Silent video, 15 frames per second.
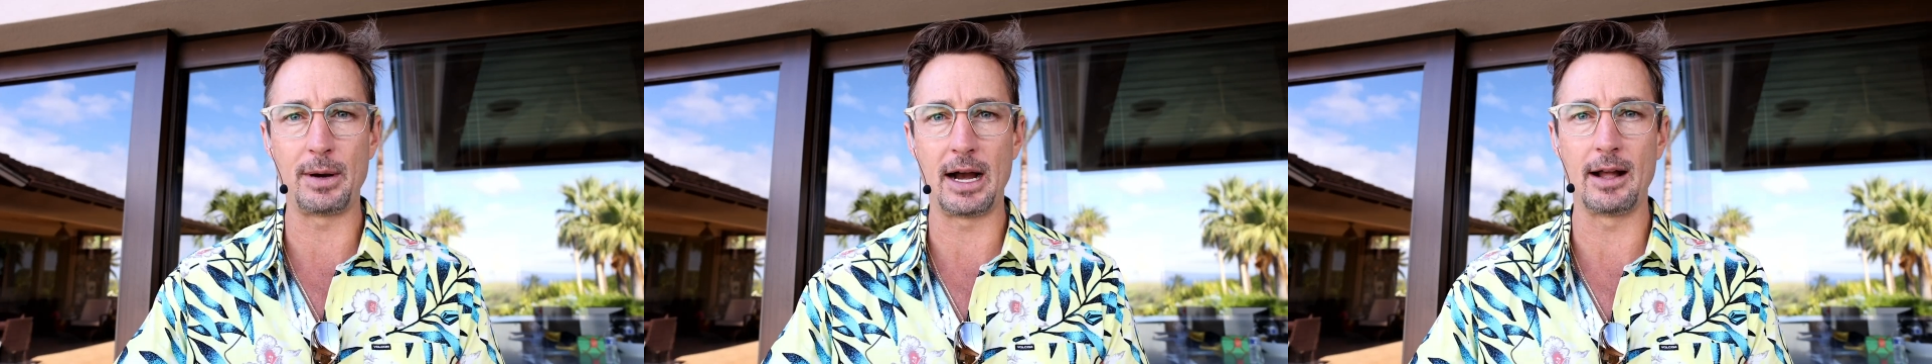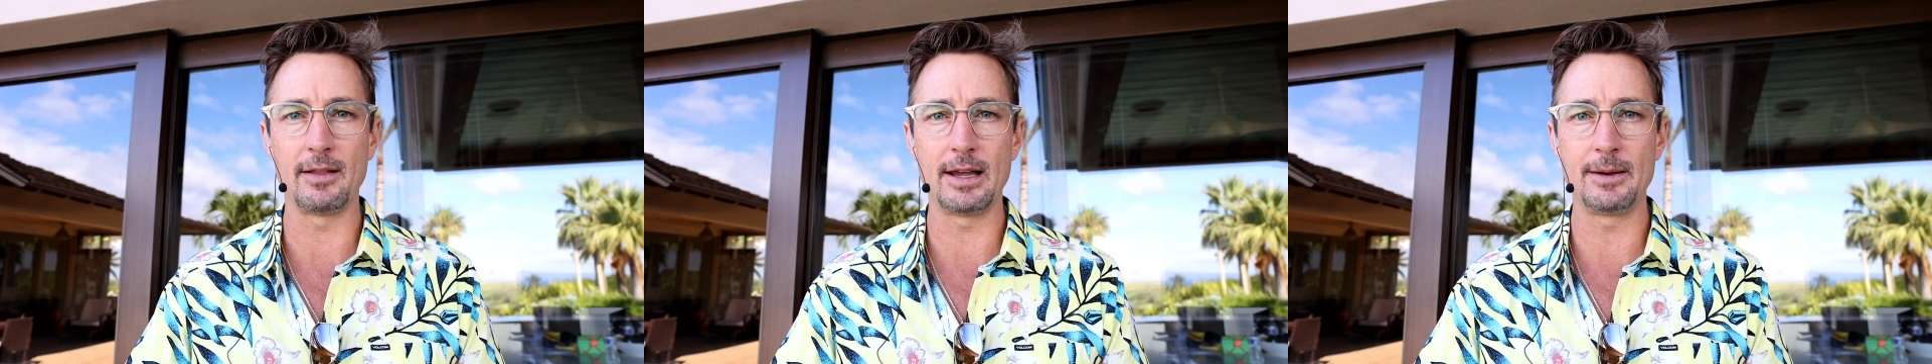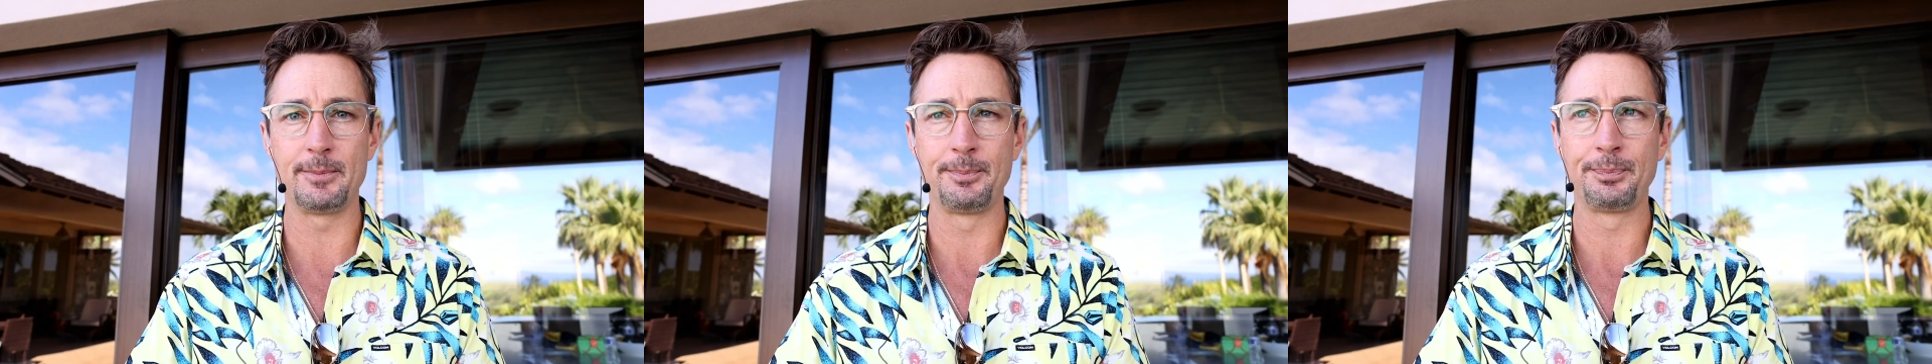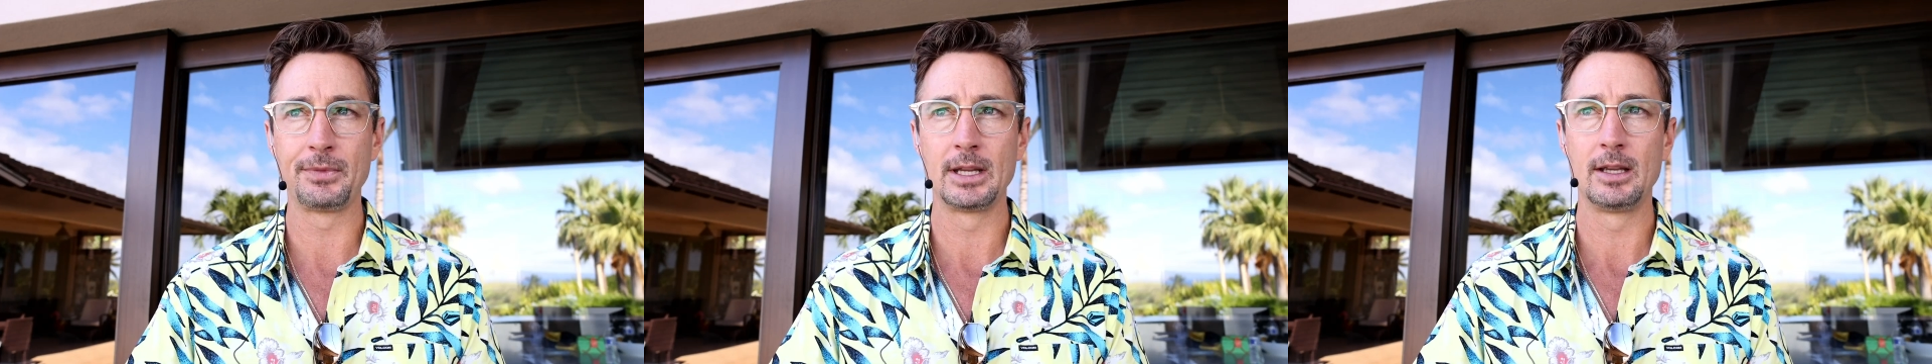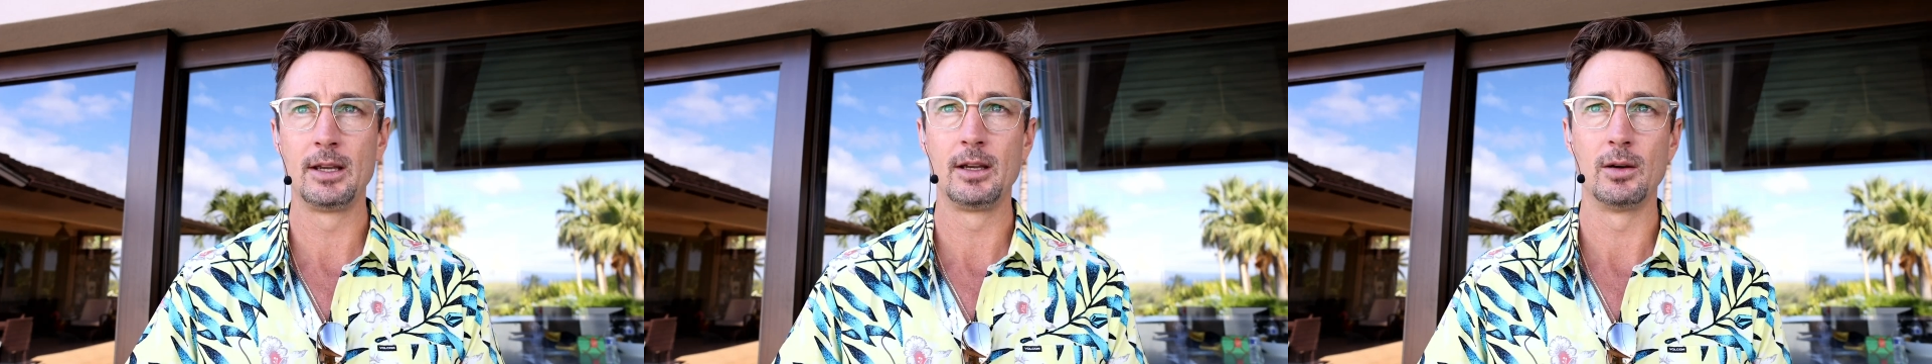pilot,
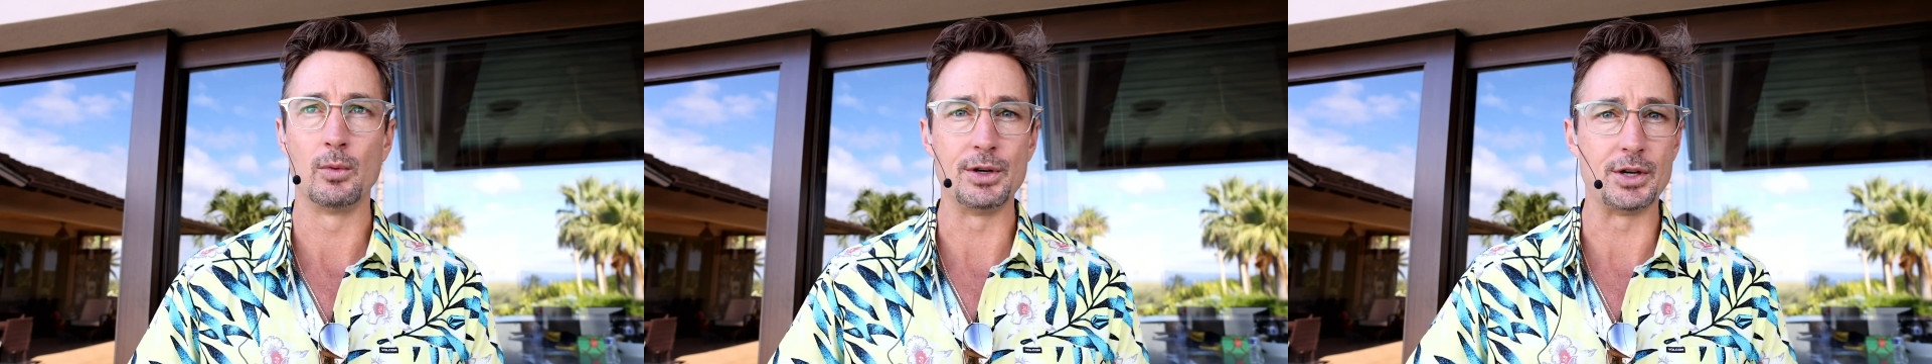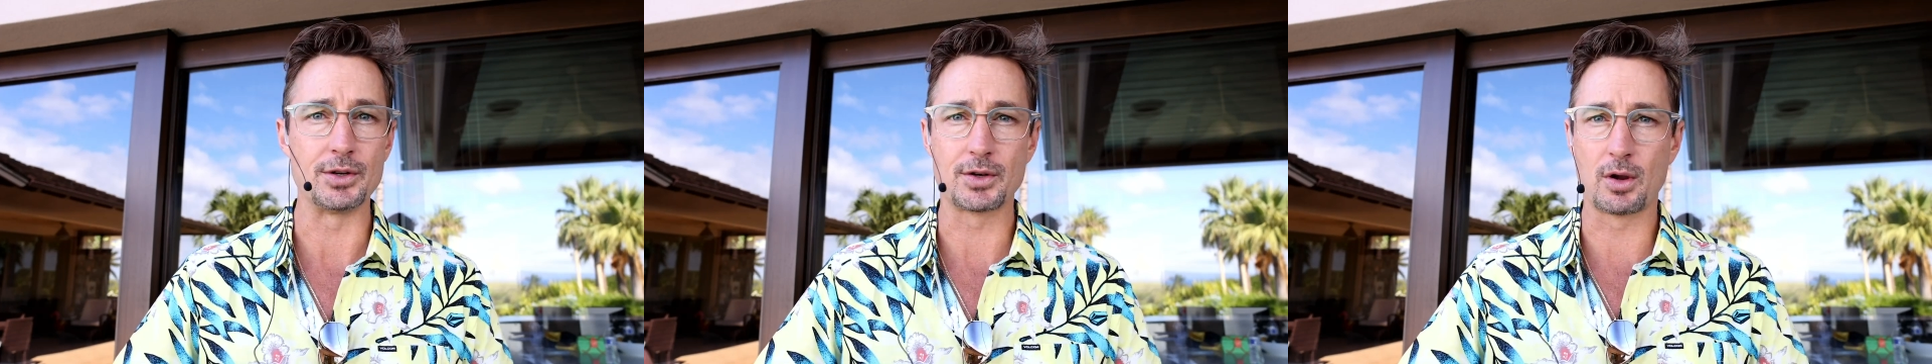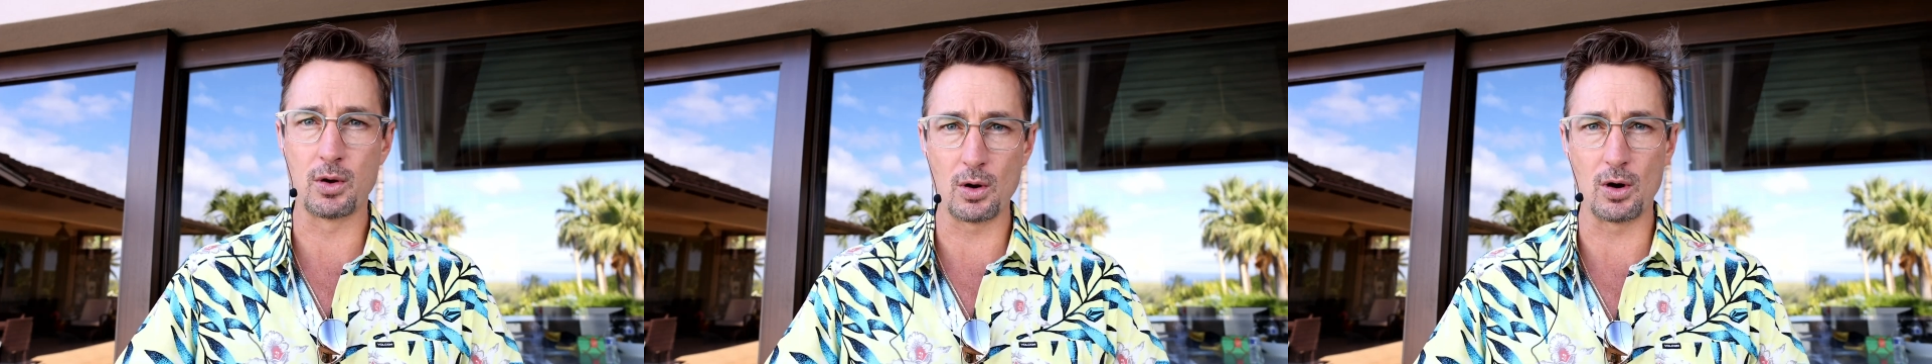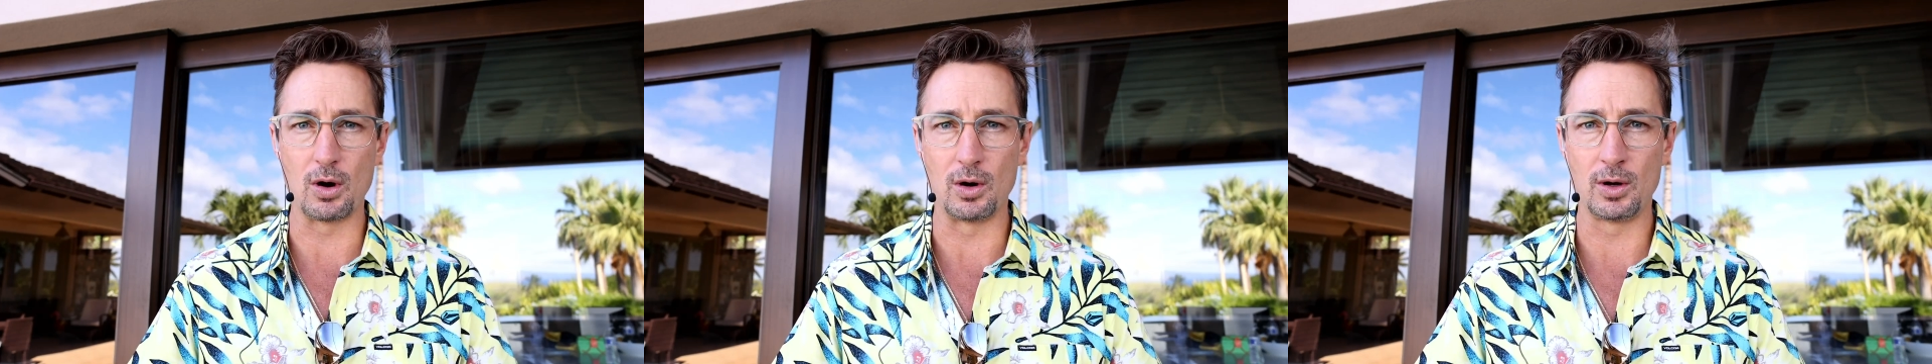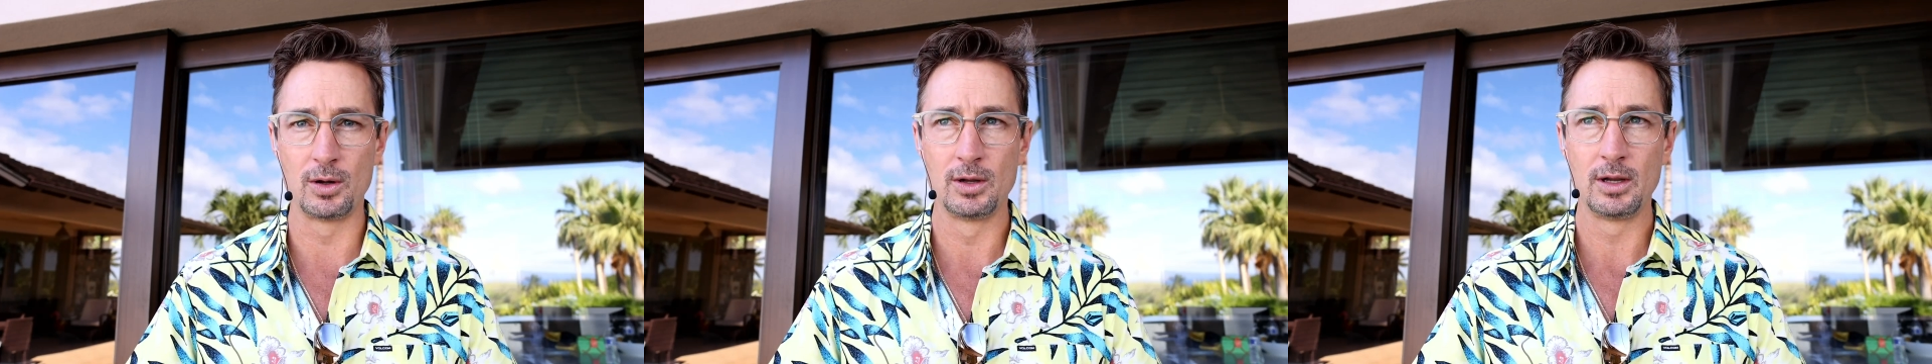which is
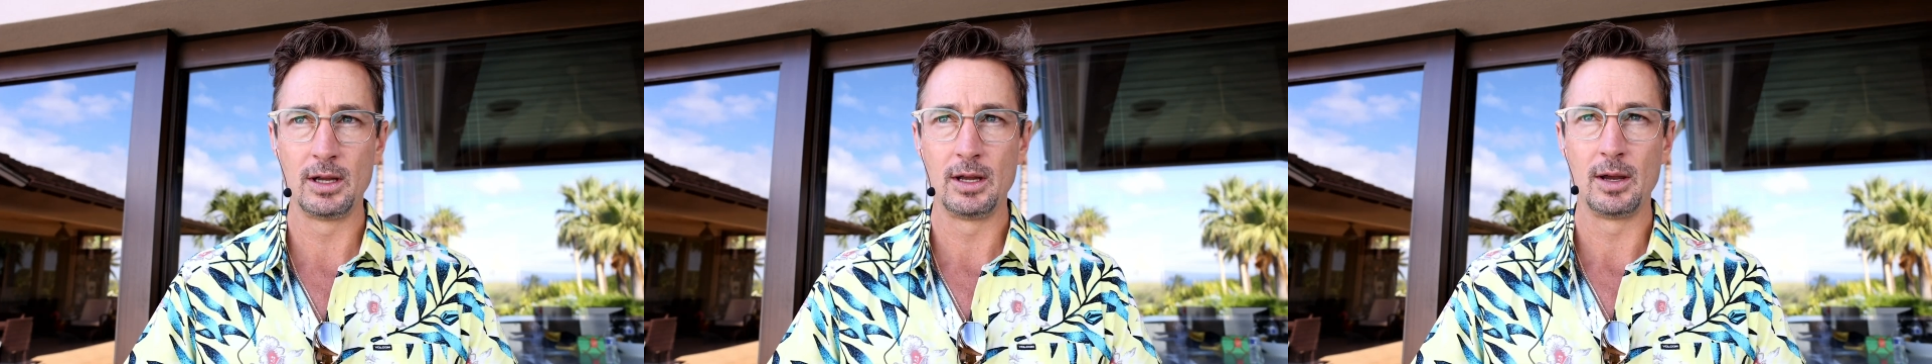cool.